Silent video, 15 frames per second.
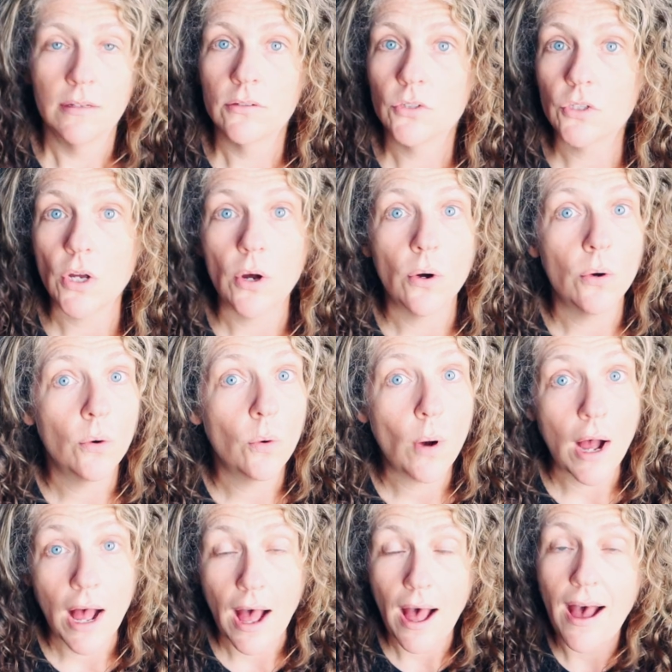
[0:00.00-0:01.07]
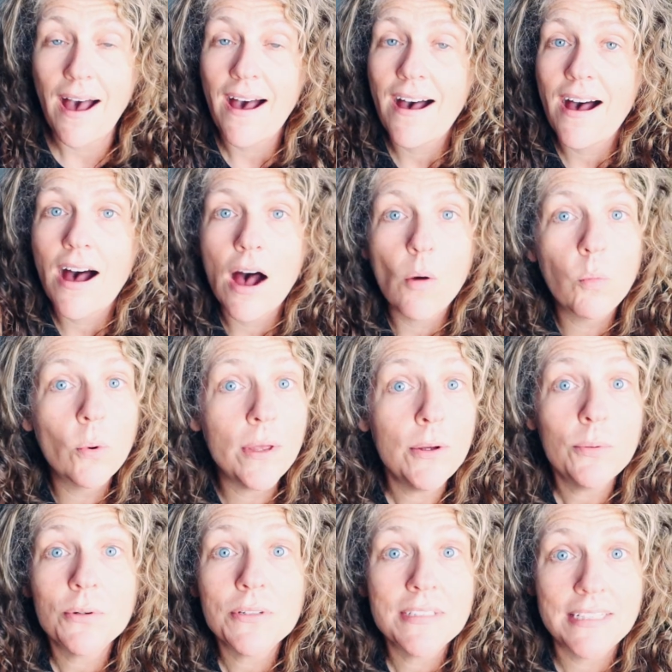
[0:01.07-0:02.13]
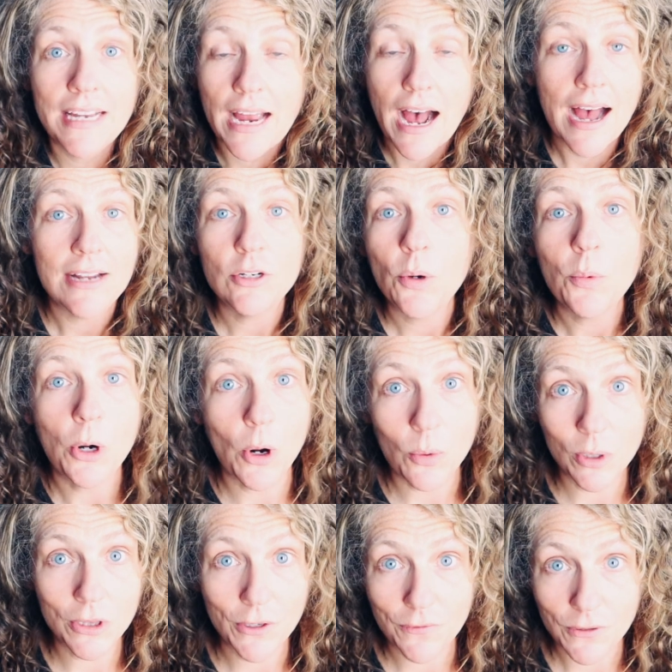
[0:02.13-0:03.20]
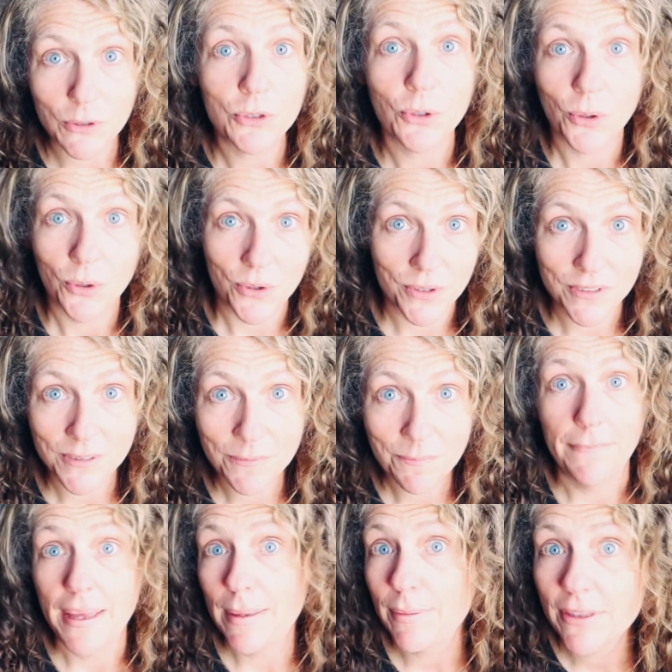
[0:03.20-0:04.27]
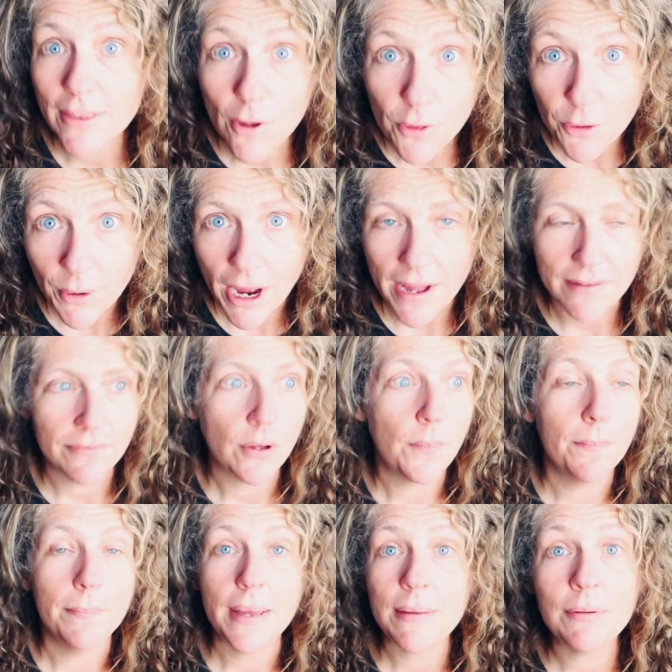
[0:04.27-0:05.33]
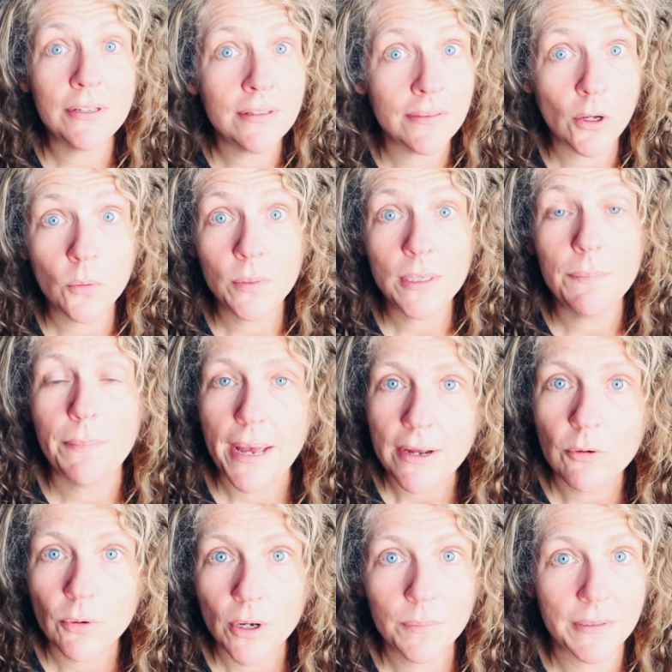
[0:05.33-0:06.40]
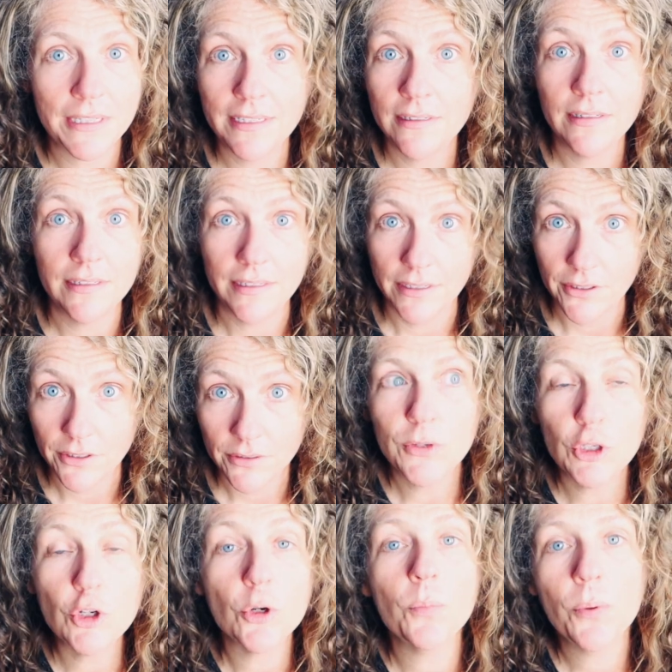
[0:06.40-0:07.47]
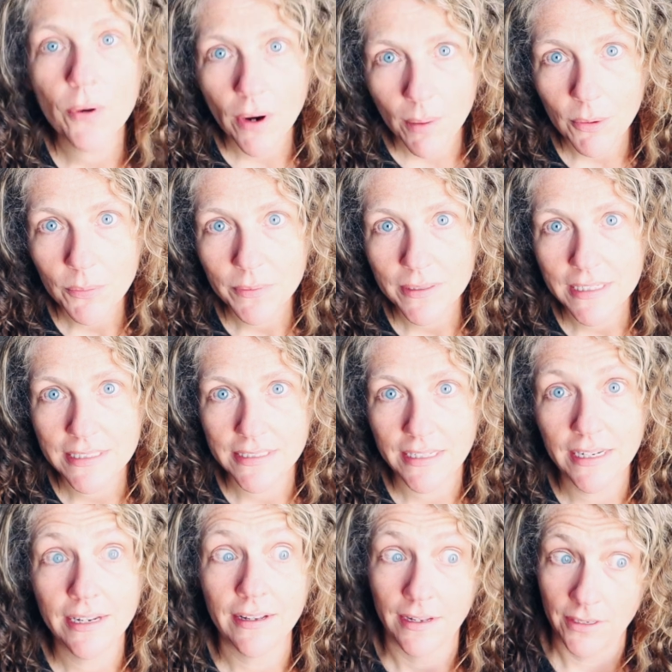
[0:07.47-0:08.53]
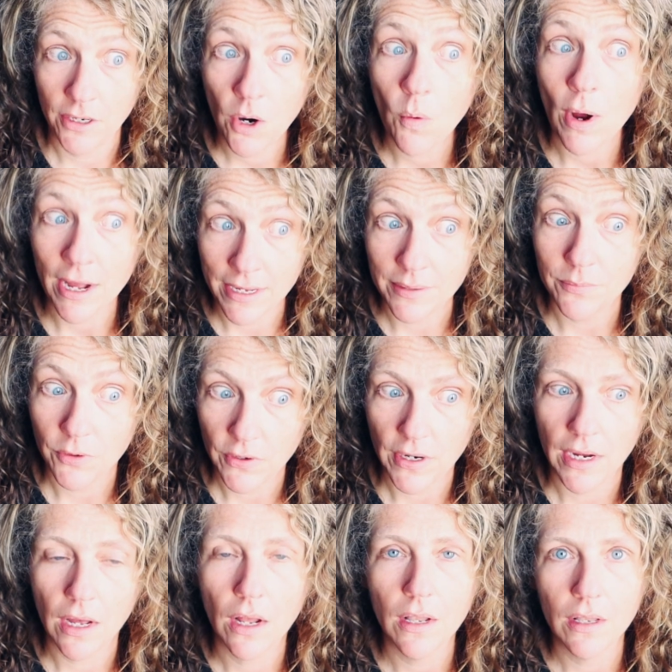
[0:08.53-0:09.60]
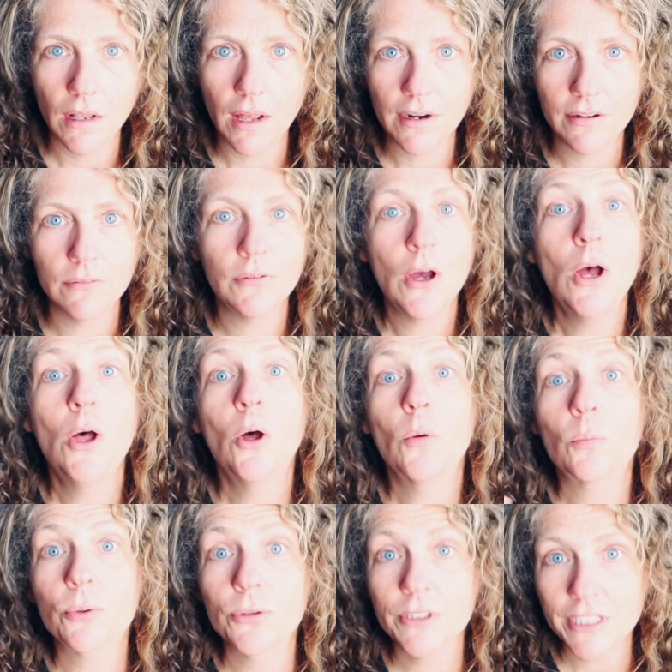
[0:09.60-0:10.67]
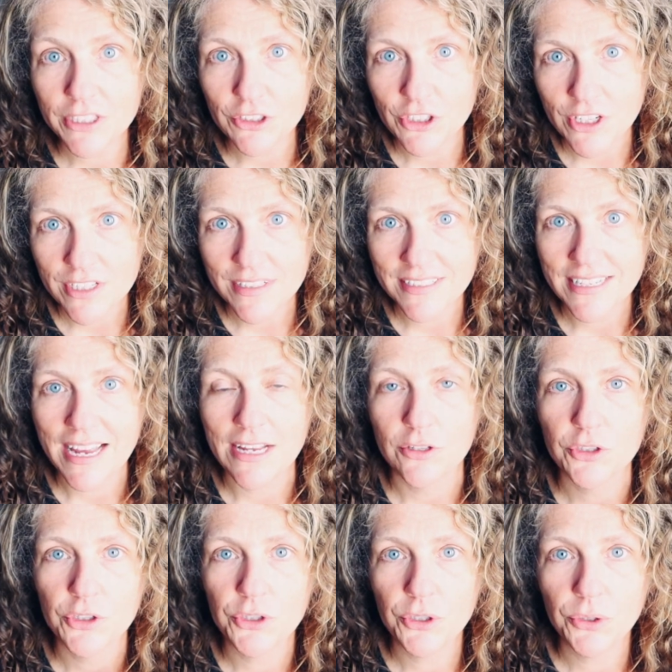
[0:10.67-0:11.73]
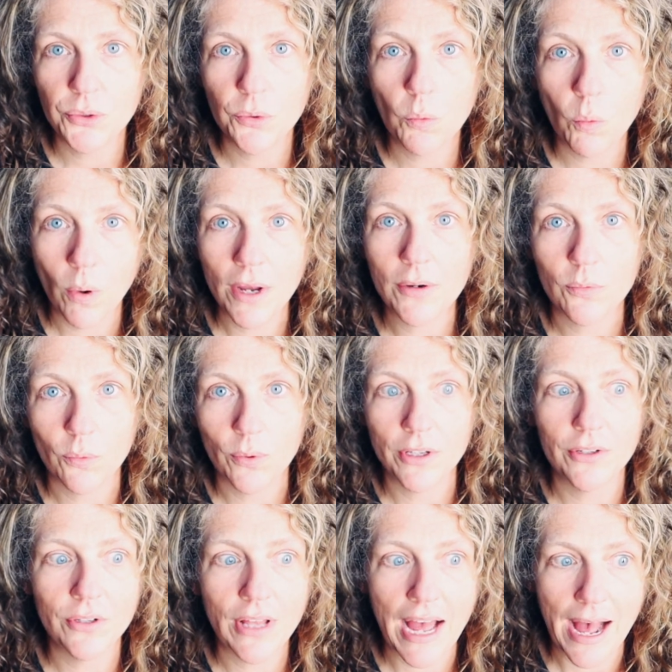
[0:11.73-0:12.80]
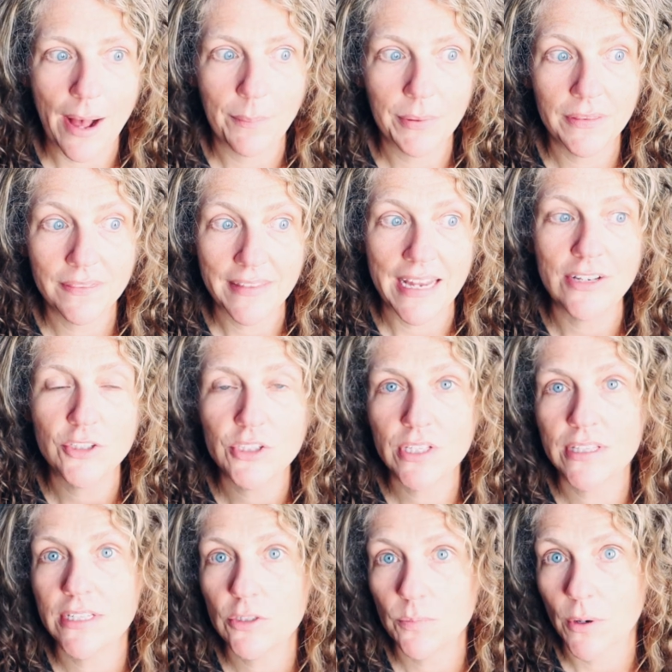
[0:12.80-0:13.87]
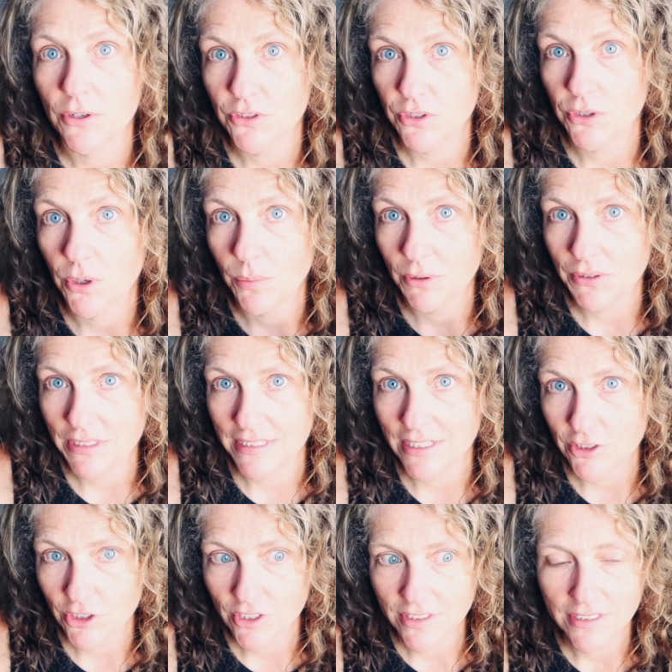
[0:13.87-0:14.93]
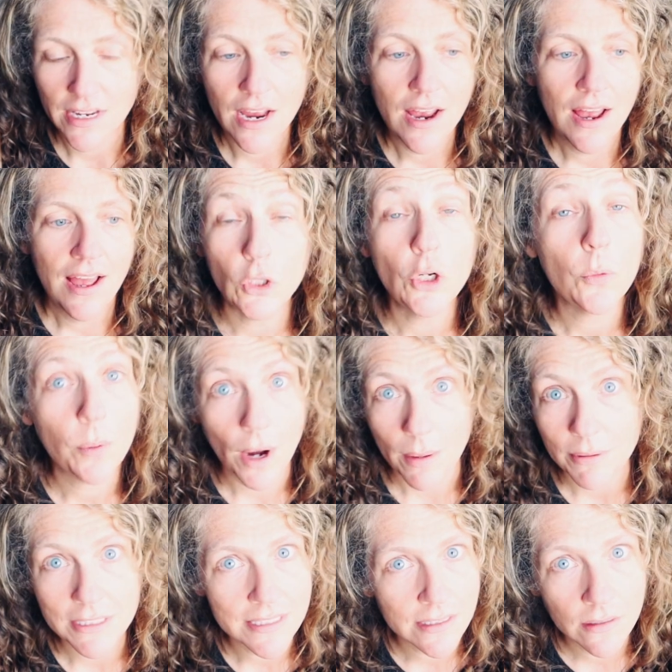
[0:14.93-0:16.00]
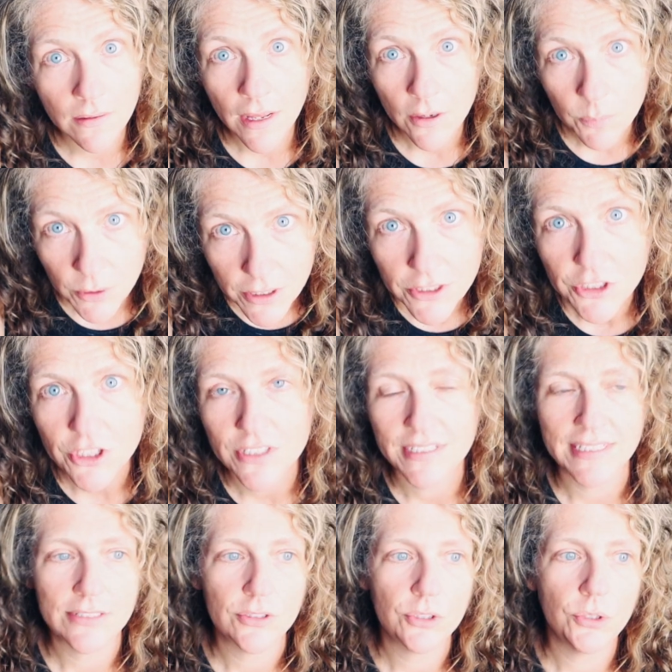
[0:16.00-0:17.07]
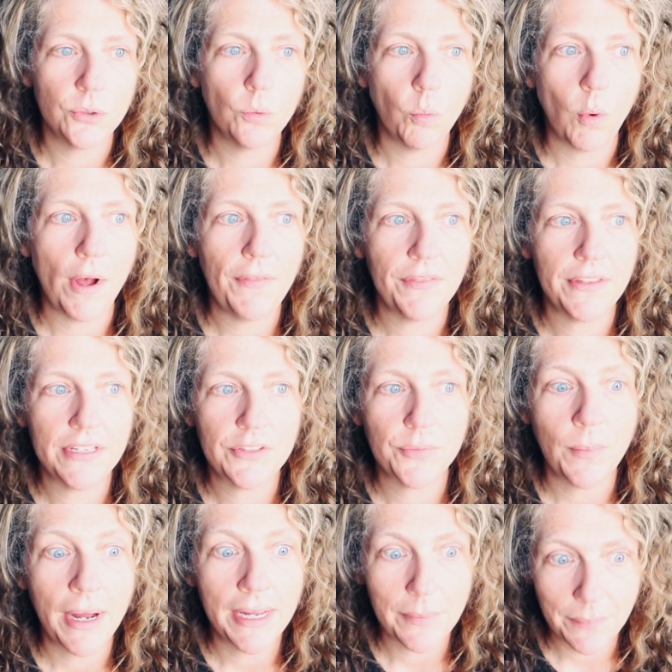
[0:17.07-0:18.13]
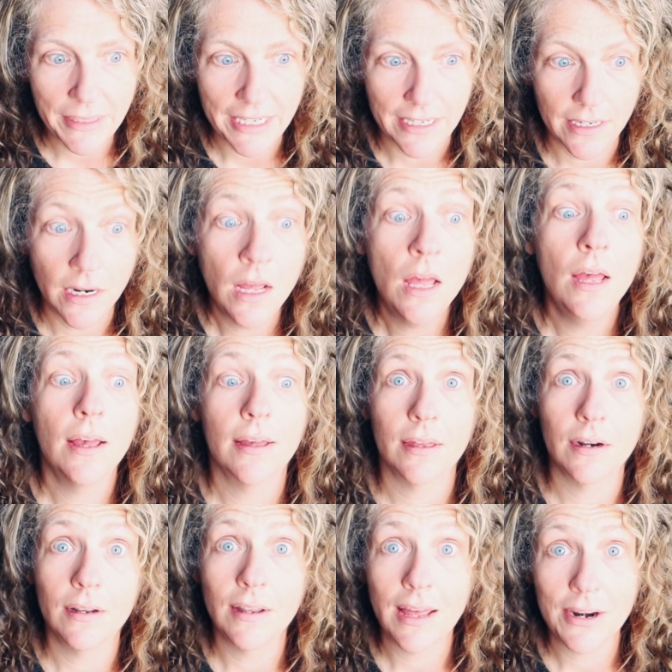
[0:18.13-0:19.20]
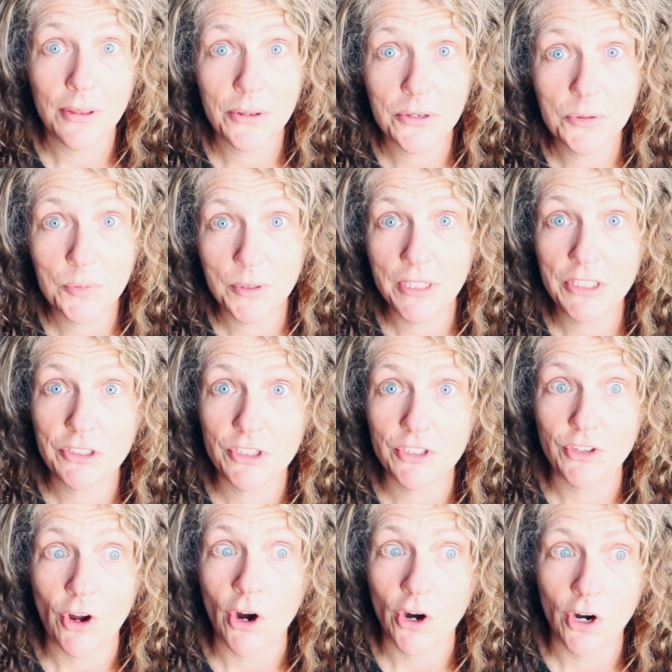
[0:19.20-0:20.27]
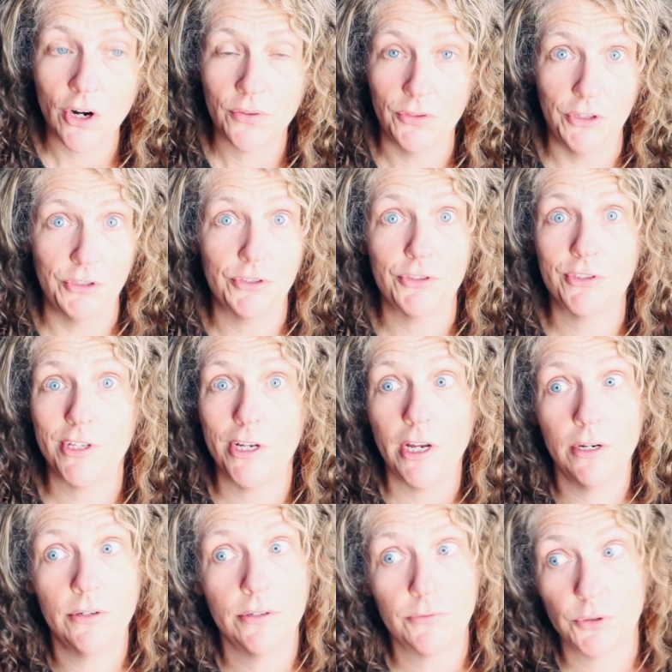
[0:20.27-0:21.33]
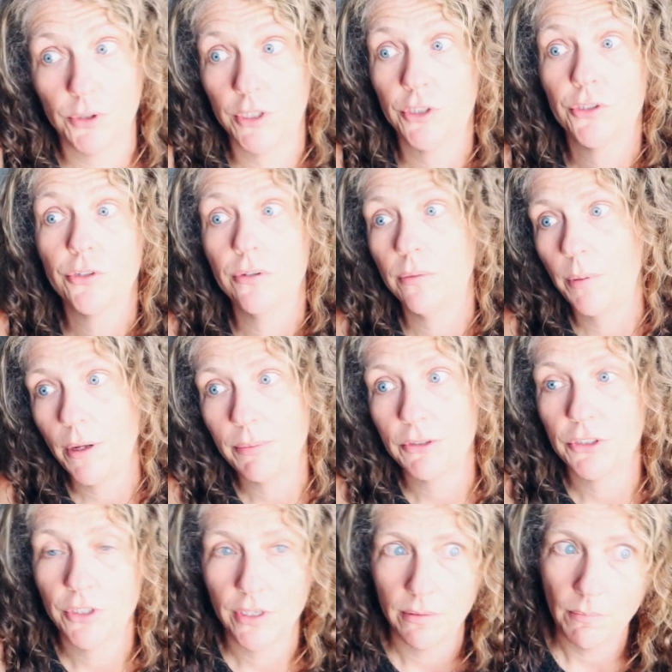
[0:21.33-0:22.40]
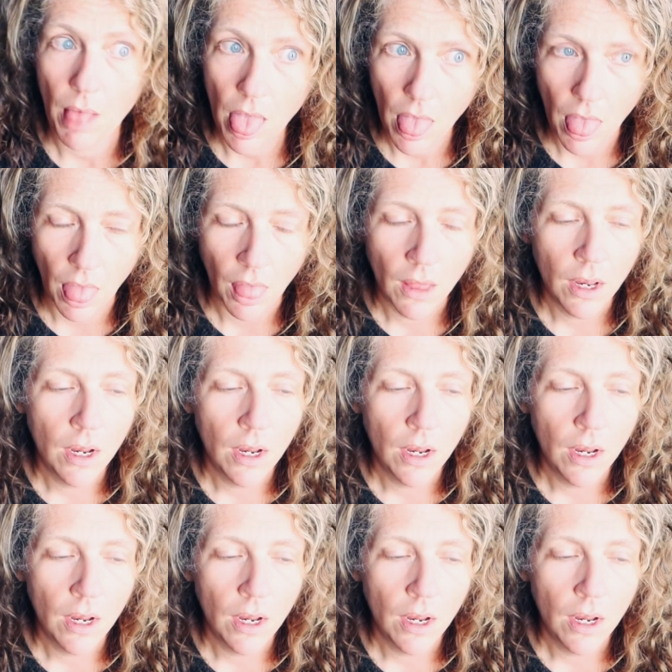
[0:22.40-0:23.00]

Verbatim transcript: So we will see. I don't know what the future holds. Maybe they'll thrive. Maybe they'll be bankrupt in a year. You're probably seeing, I know I am seeing, a lot of predictions as to what will happen thanks to these Barnes & Noble decisions. You're probably seeing a lot of predictions as to what this might mean, and a lot of those predictions are, this is the end of traditional publishing, Blah.